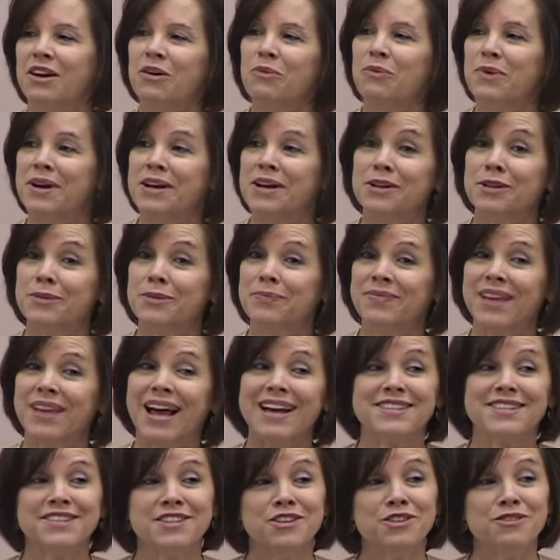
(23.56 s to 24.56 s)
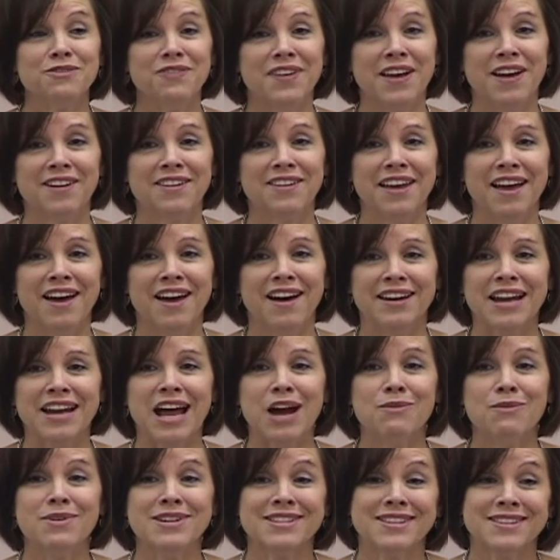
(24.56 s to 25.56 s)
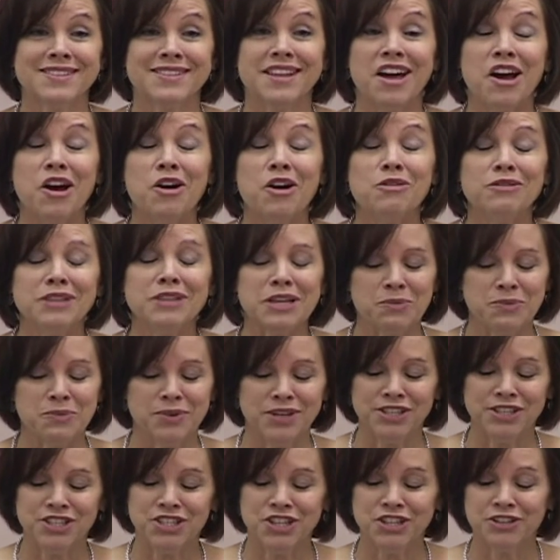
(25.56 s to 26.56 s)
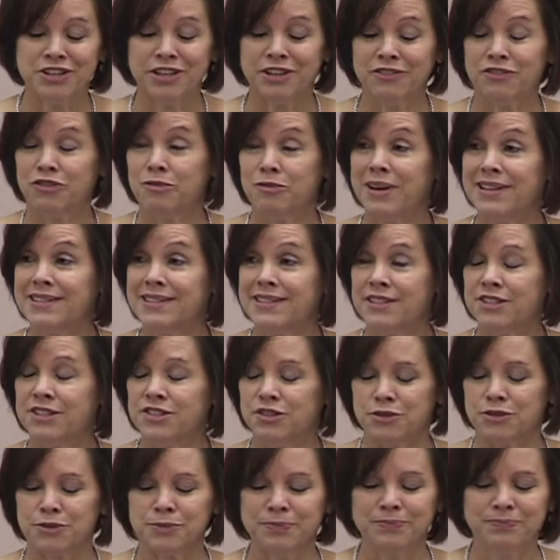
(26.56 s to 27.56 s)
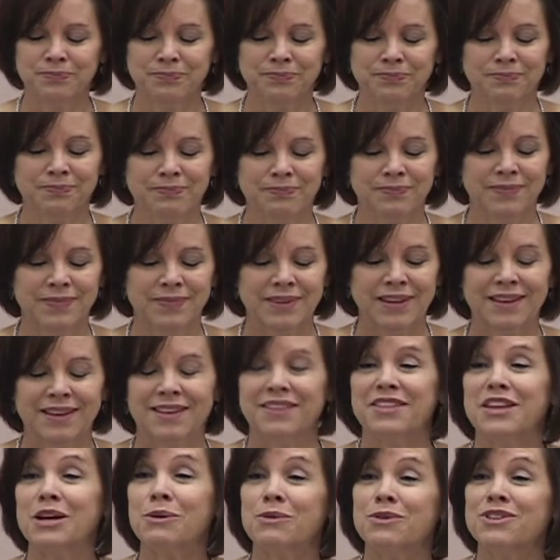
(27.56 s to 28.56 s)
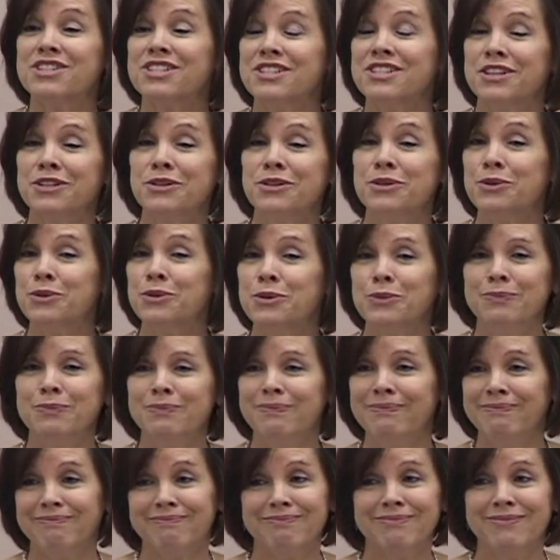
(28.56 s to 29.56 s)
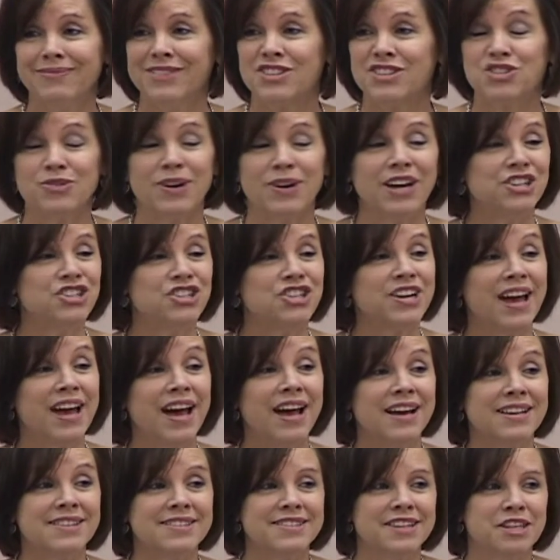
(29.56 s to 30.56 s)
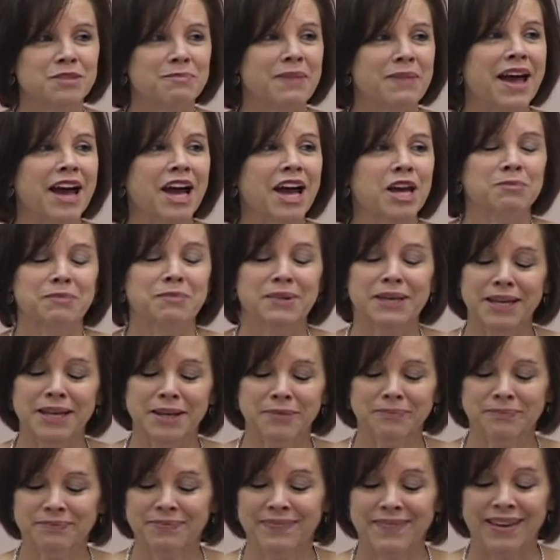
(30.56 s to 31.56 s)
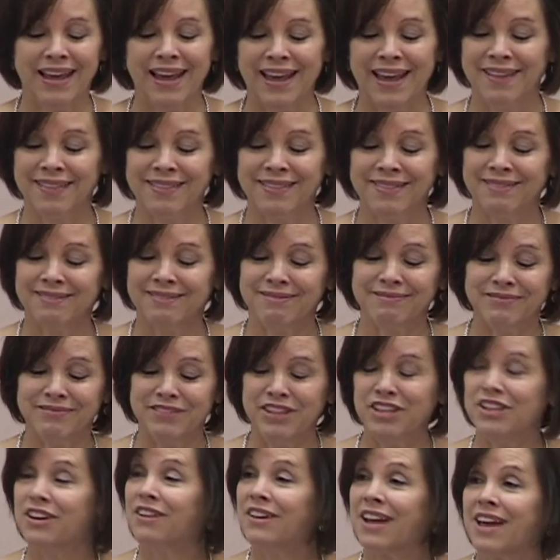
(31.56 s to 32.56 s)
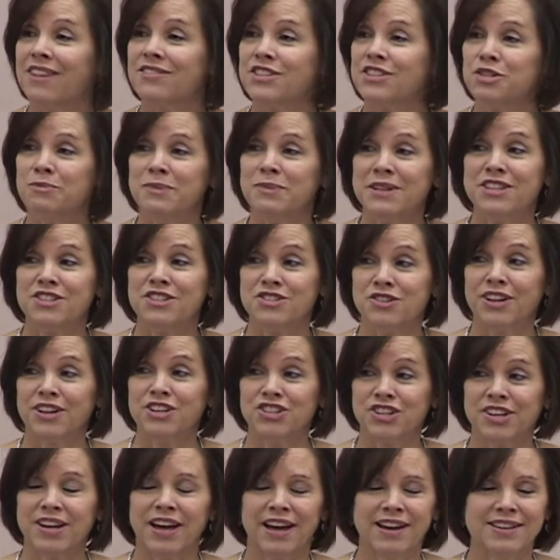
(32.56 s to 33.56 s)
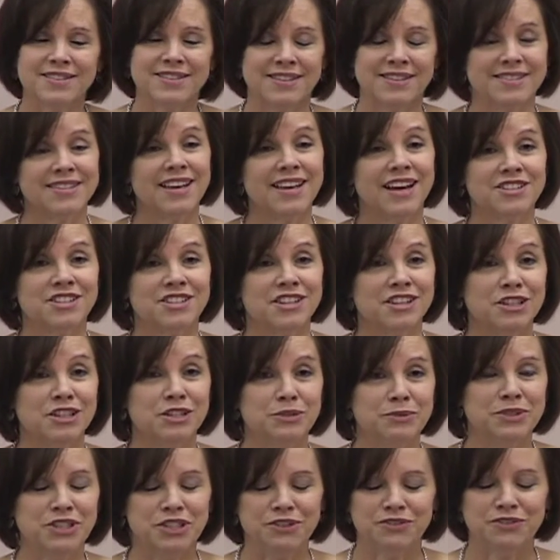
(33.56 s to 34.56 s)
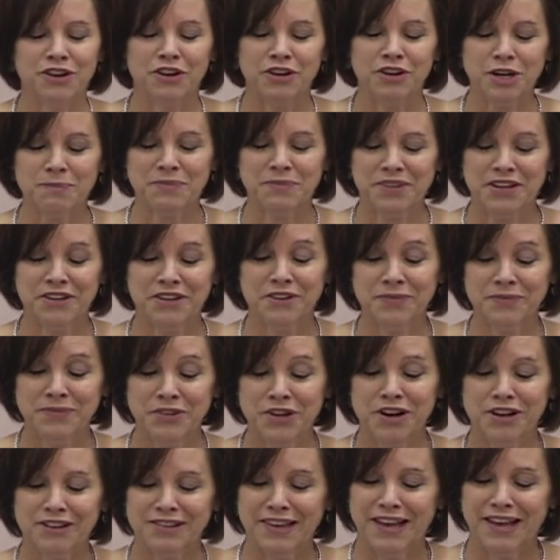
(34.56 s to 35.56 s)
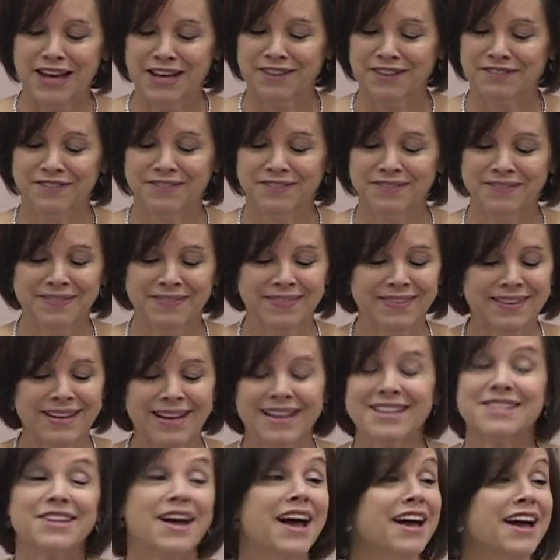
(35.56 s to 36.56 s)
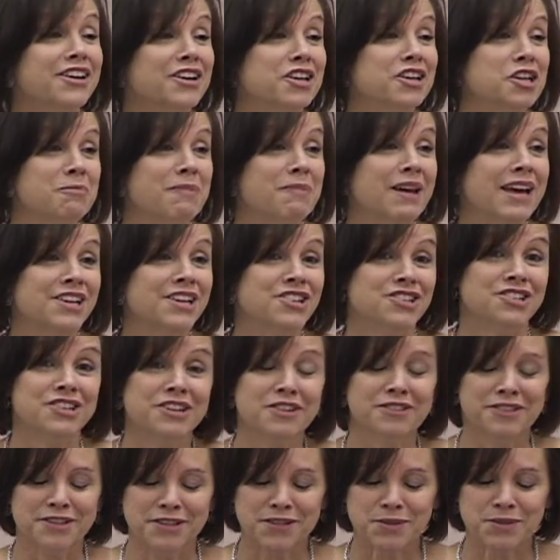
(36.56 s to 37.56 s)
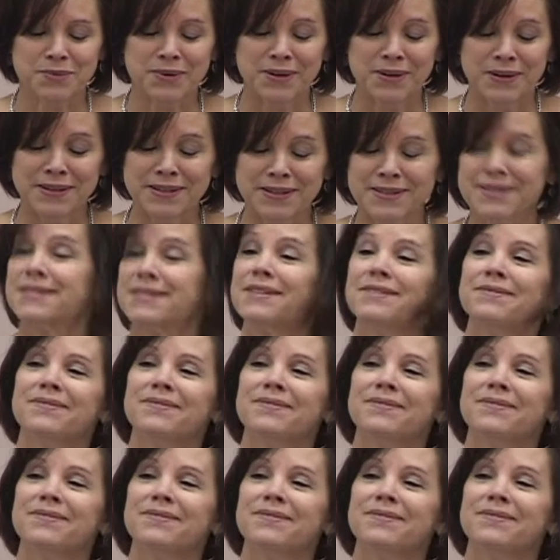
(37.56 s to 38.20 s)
Well, I soon found out I wasn't the only one cheering for my sister. There were two strange guys sitting behind me, and you don't have too many strange guys in Saltillo when you go up there. So I couldn't imagine who this was.